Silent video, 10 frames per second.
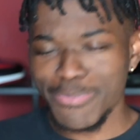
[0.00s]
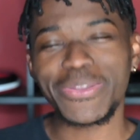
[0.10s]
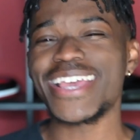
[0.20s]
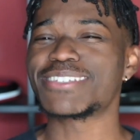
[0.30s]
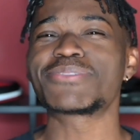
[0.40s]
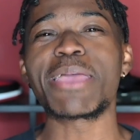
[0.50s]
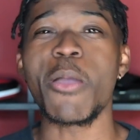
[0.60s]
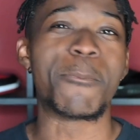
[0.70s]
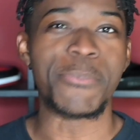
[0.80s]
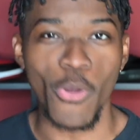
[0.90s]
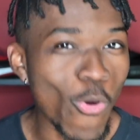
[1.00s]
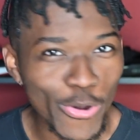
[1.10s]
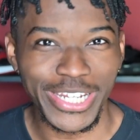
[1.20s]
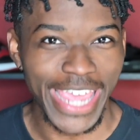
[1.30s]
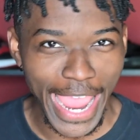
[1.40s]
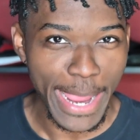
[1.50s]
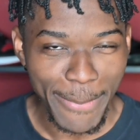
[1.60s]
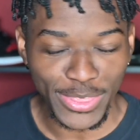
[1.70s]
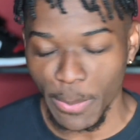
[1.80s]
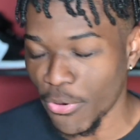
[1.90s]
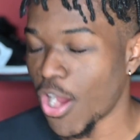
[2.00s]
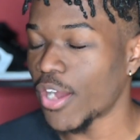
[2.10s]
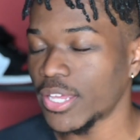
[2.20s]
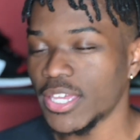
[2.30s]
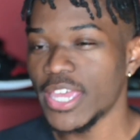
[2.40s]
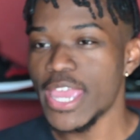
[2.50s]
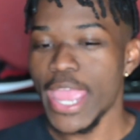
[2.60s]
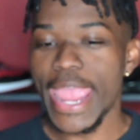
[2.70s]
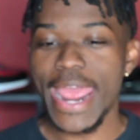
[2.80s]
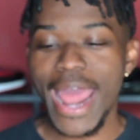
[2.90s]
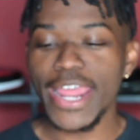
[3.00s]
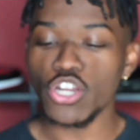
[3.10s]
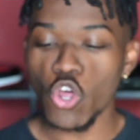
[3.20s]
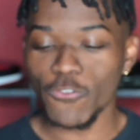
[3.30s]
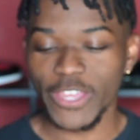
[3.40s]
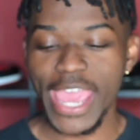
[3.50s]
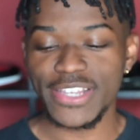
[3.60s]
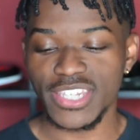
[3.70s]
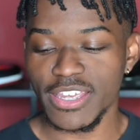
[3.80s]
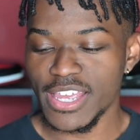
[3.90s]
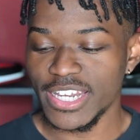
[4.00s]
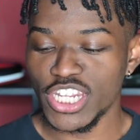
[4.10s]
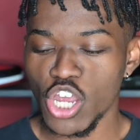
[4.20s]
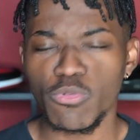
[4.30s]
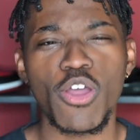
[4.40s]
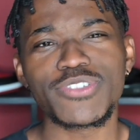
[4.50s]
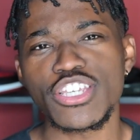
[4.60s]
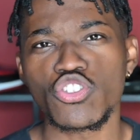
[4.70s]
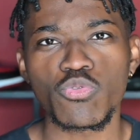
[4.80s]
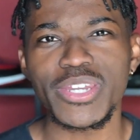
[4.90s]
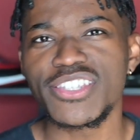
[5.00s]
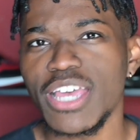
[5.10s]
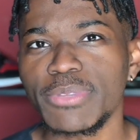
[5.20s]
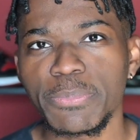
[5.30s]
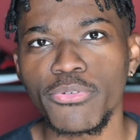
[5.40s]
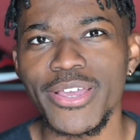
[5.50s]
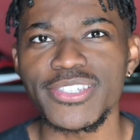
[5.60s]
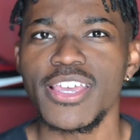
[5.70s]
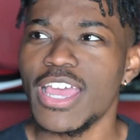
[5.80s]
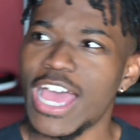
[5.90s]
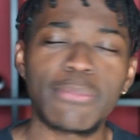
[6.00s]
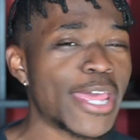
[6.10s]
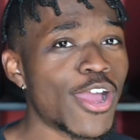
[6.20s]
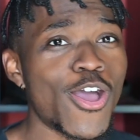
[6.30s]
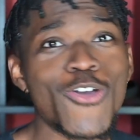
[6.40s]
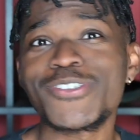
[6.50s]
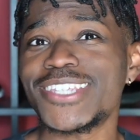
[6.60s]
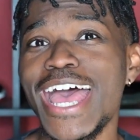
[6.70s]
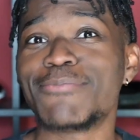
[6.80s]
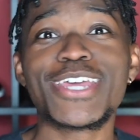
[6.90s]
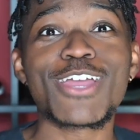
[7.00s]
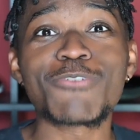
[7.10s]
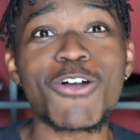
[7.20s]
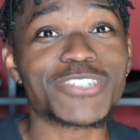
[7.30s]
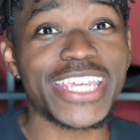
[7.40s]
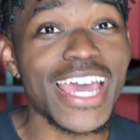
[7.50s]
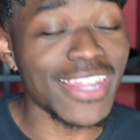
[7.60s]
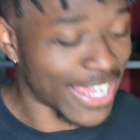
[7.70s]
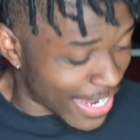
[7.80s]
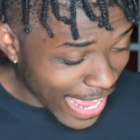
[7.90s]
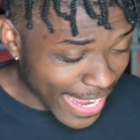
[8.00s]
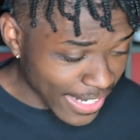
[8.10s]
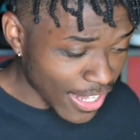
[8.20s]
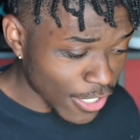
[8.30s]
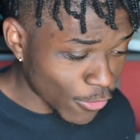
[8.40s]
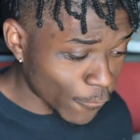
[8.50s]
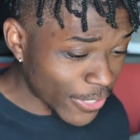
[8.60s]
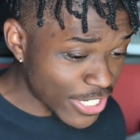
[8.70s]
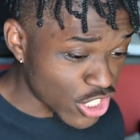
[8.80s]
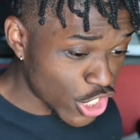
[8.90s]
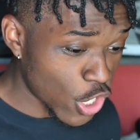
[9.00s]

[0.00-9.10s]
We playing some type of board game at the party, and I get a notification. Derrick Rose has 20 something points. I'm like, oh snap, Derrick Rose killing. I get another notification.